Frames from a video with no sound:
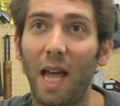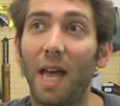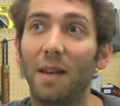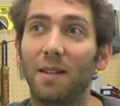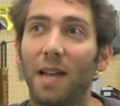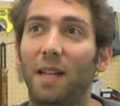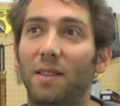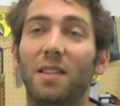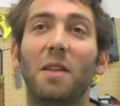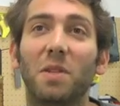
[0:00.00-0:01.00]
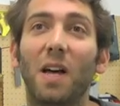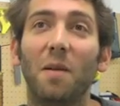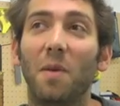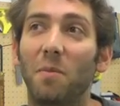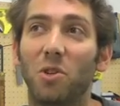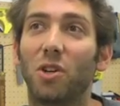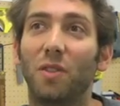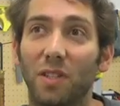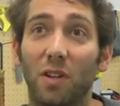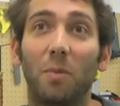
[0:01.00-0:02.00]
And at the same time, I'm sure
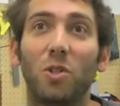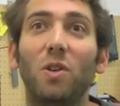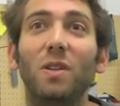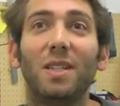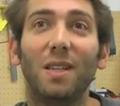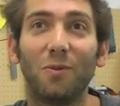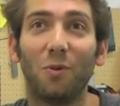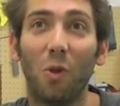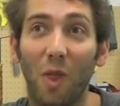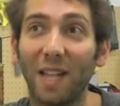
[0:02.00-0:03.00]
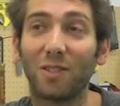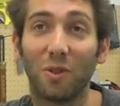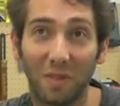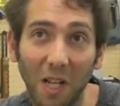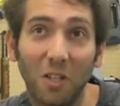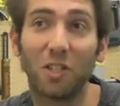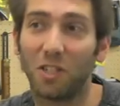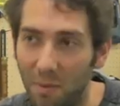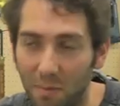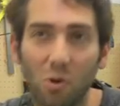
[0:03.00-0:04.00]
there's an opportunity for that sort of culture
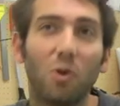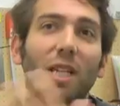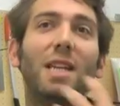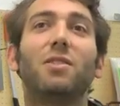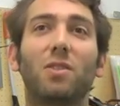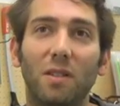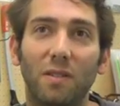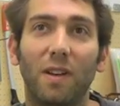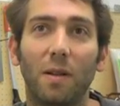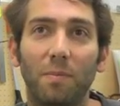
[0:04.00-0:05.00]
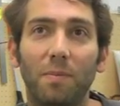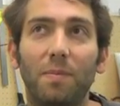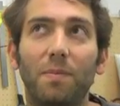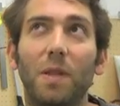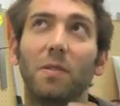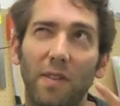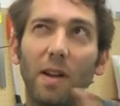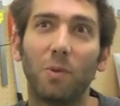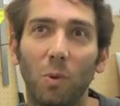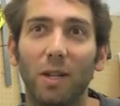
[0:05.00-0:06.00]
to be brought into the
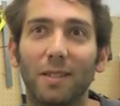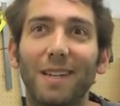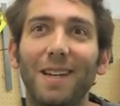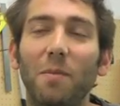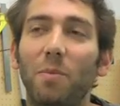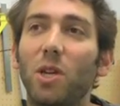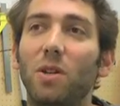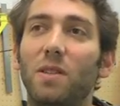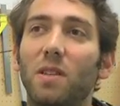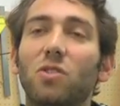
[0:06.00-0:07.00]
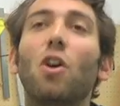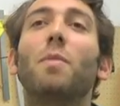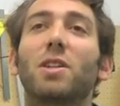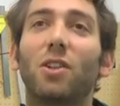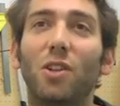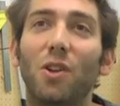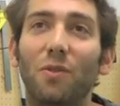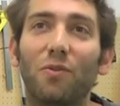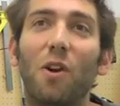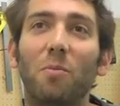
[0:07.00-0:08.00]
developed world, because there's so much to
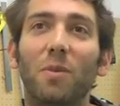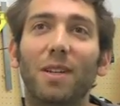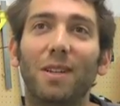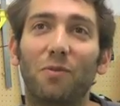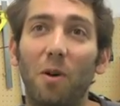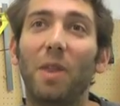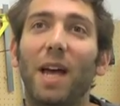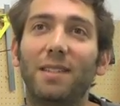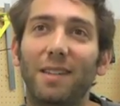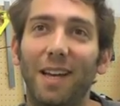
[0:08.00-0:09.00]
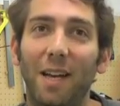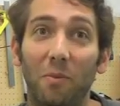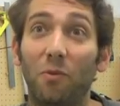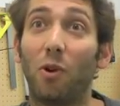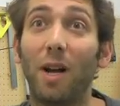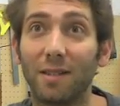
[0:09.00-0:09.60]
learn from that for